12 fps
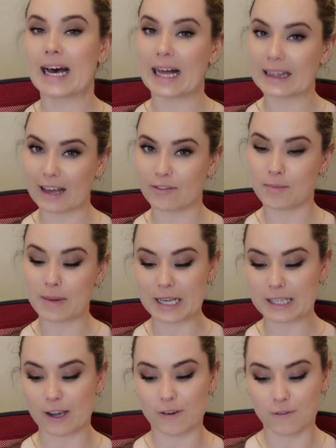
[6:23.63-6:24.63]
11
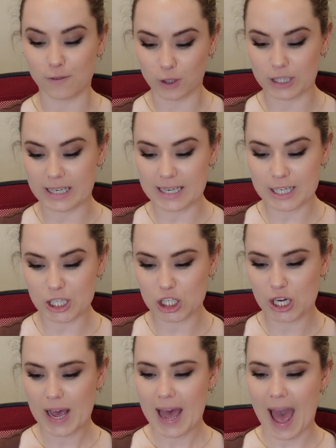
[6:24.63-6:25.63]
minutes of
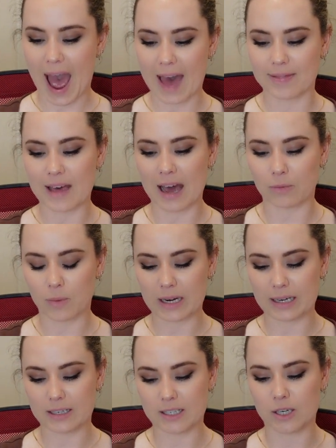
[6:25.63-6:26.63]
footage, and that
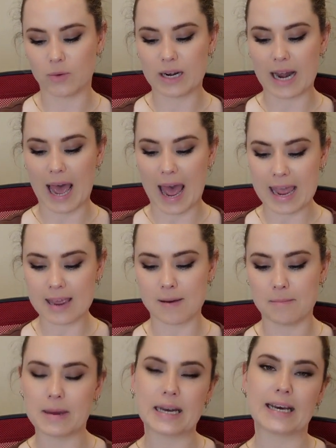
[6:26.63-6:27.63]
went into an
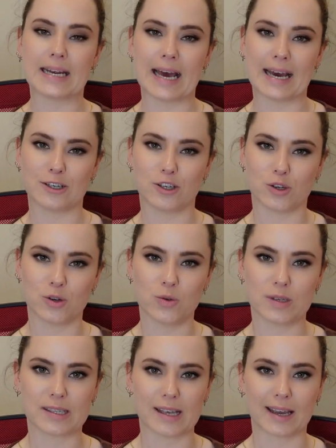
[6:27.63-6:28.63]
8-minute and
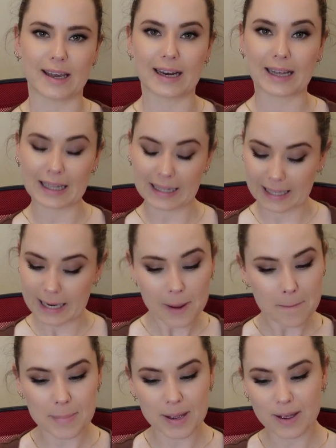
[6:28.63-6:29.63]
2-second
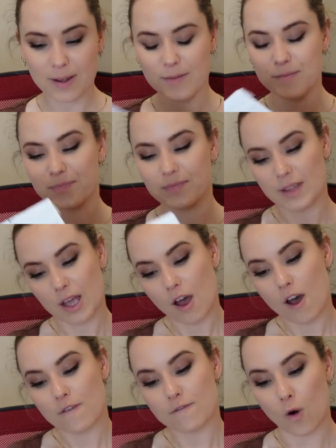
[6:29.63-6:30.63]
clip.
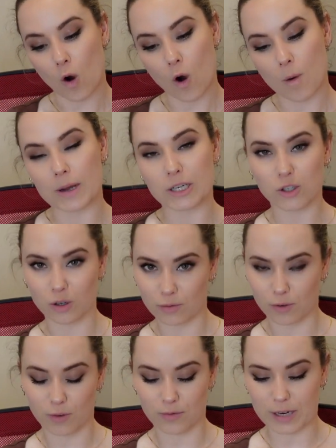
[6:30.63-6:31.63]
For my short
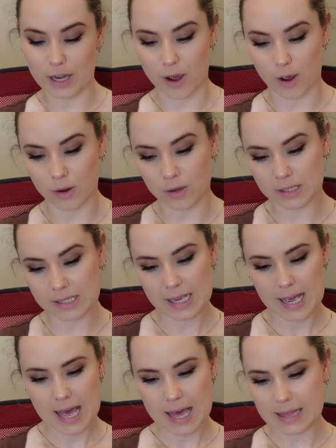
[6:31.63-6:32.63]
form videos,
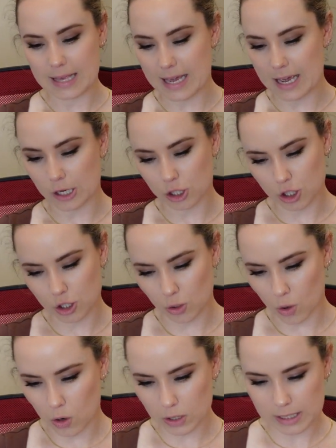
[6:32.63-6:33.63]
the
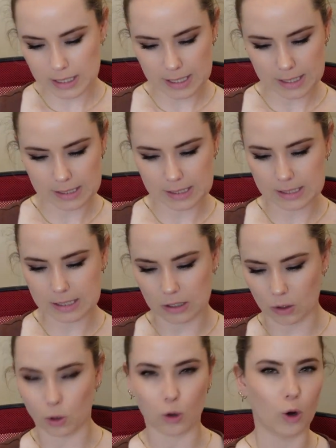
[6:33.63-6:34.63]
shortest
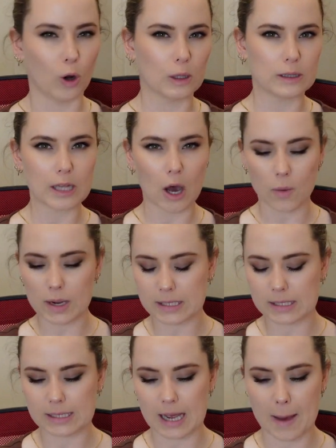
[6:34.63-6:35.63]
or
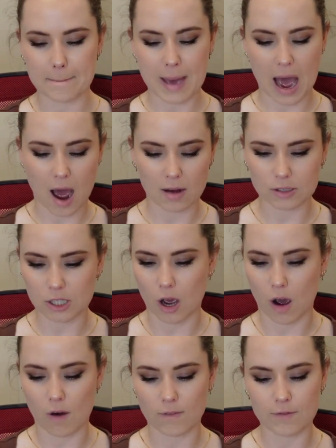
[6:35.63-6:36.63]
lowest amount
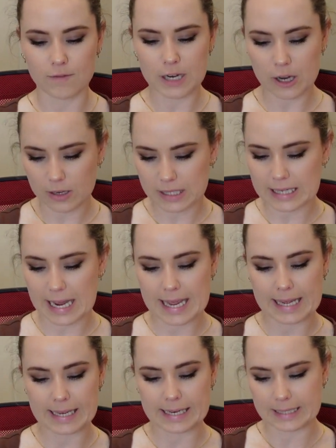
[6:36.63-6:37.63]
of videos
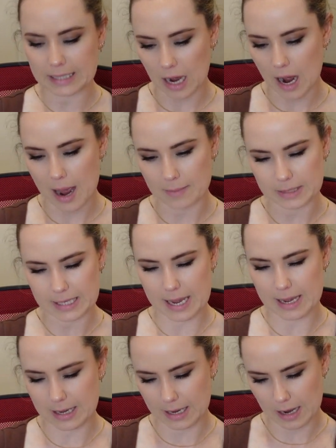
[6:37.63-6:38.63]
taken, time
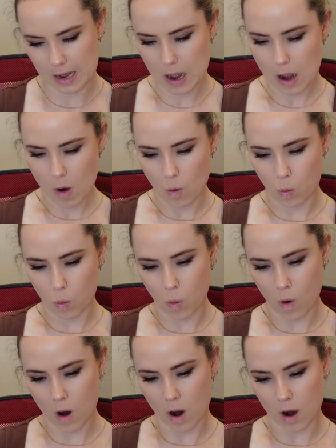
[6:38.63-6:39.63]
taken
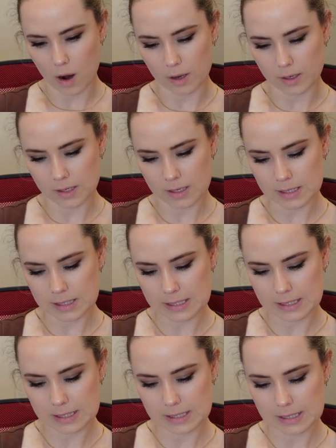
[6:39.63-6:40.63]

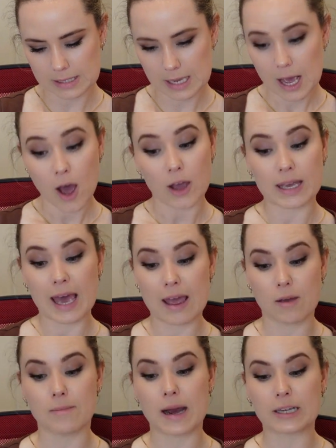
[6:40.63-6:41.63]
was,
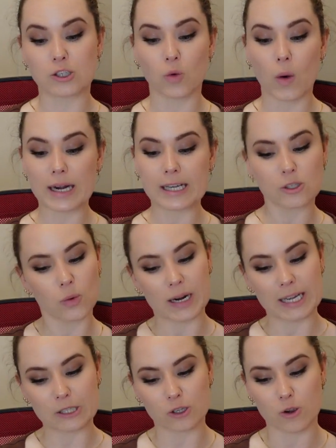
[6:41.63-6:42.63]
okay, my
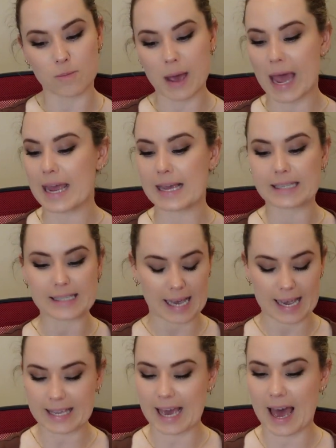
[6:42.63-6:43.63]
2022 makes,
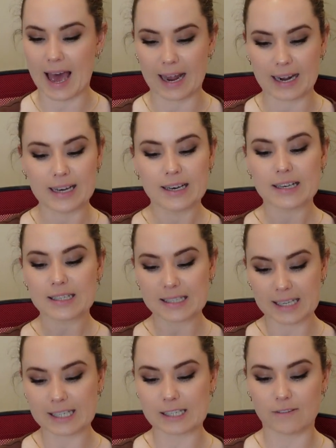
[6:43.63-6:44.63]
again,
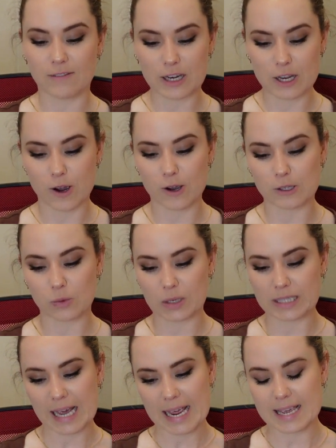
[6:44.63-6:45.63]
6 videos were
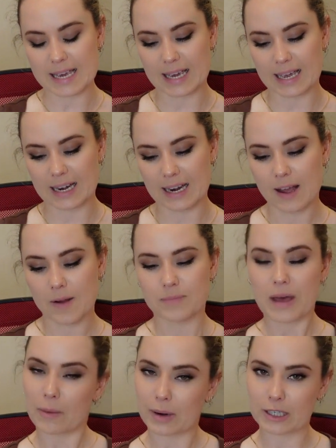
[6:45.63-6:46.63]
taken.
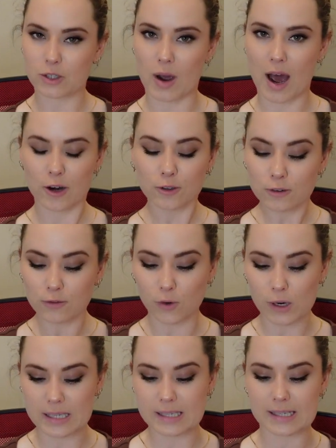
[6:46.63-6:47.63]
That went into
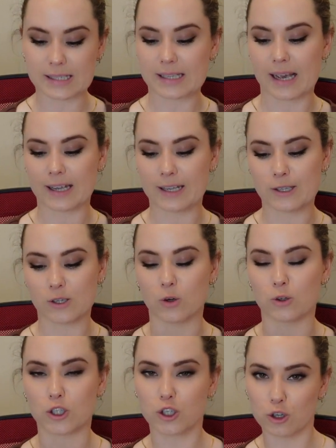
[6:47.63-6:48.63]
146 seconds
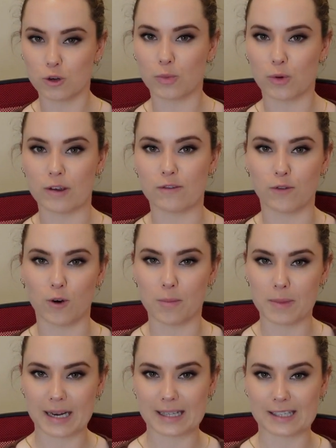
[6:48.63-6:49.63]
or 2.4
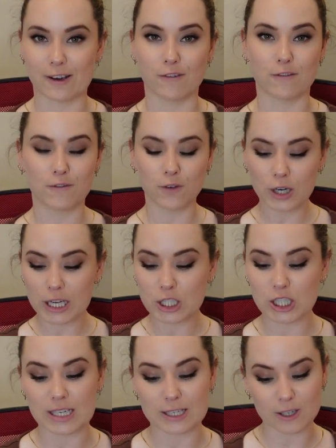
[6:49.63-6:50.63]
minutes of
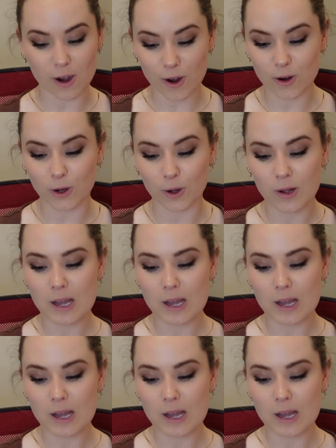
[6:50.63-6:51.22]
footage in total,